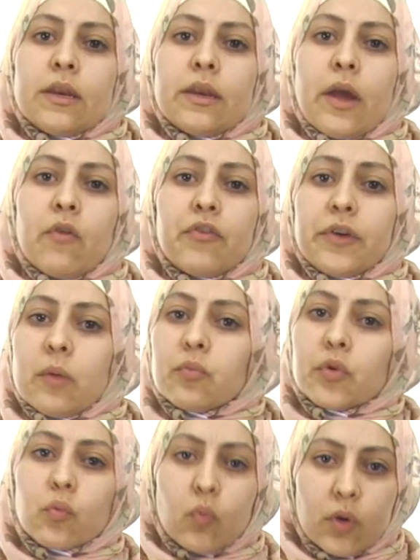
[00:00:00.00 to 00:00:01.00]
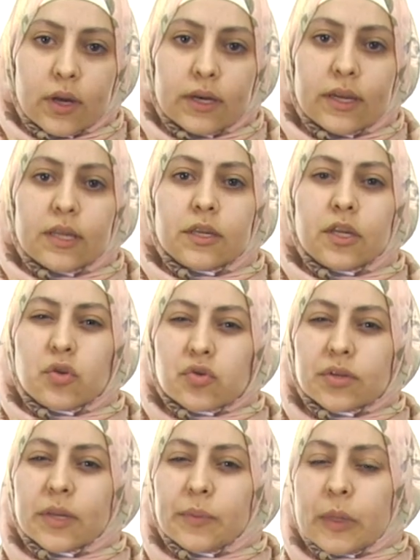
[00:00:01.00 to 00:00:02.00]
Now for number 1,
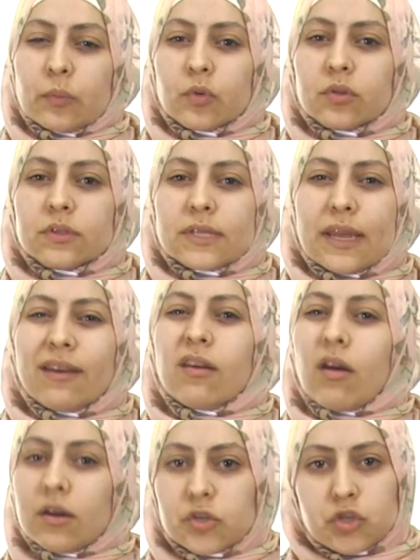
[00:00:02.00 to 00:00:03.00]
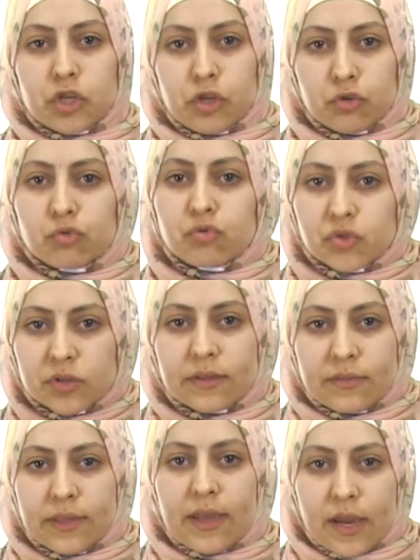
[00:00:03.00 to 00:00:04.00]
usually people tend not to use
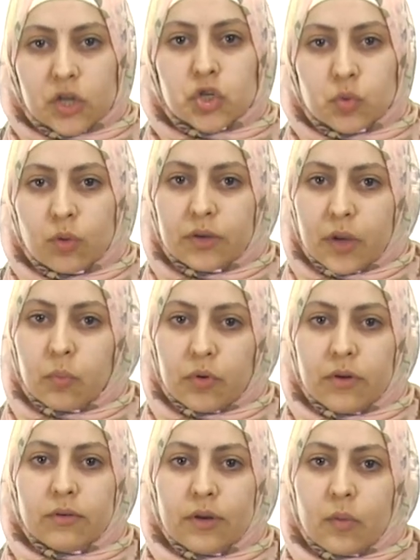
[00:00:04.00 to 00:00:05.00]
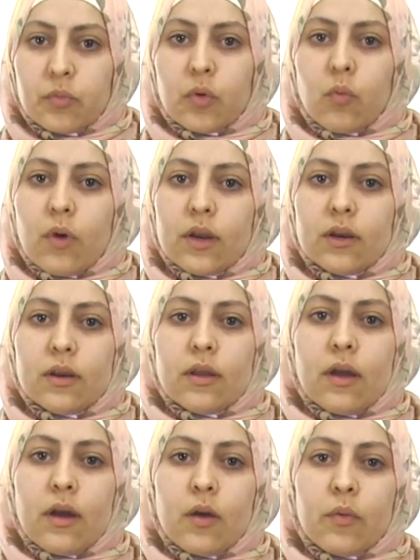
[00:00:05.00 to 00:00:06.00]
the actual number 1,
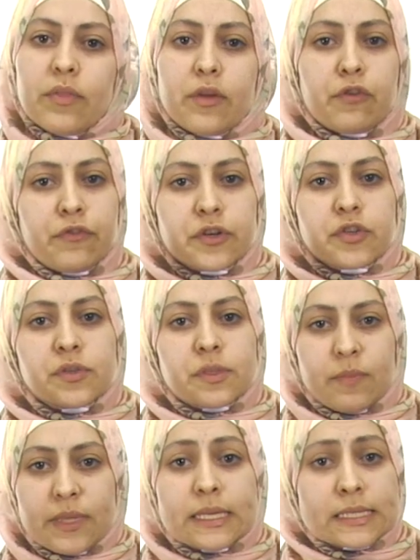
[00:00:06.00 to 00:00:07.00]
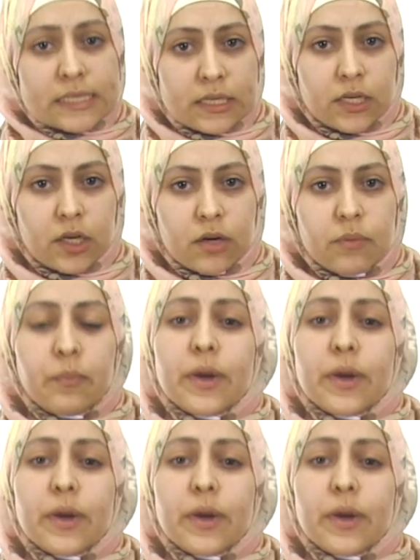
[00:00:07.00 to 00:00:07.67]
when they refer to something singular.